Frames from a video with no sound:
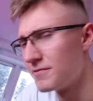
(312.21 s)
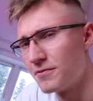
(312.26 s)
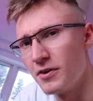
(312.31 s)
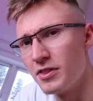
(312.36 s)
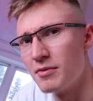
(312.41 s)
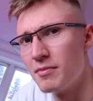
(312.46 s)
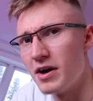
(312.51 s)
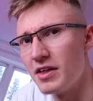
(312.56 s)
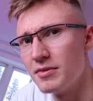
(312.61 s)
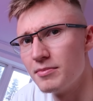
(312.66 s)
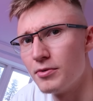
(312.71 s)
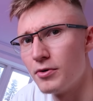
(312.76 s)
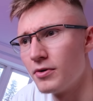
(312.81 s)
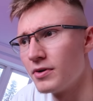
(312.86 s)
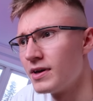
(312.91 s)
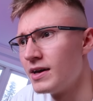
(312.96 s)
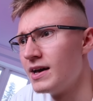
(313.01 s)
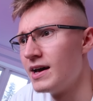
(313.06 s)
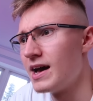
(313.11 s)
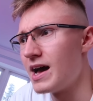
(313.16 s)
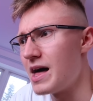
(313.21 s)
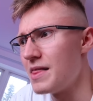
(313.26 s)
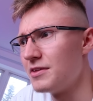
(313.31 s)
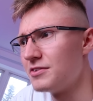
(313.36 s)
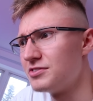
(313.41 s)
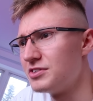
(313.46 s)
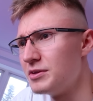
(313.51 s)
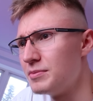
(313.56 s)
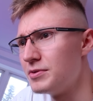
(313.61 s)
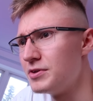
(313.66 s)
for the motherboard and
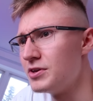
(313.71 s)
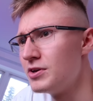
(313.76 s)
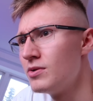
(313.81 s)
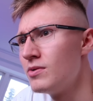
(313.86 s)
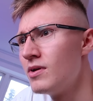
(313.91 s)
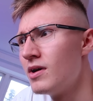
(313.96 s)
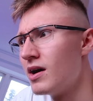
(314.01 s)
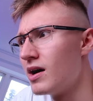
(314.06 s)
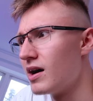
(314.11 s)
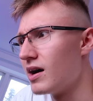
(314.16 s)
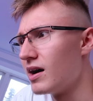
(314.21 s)
the CPU.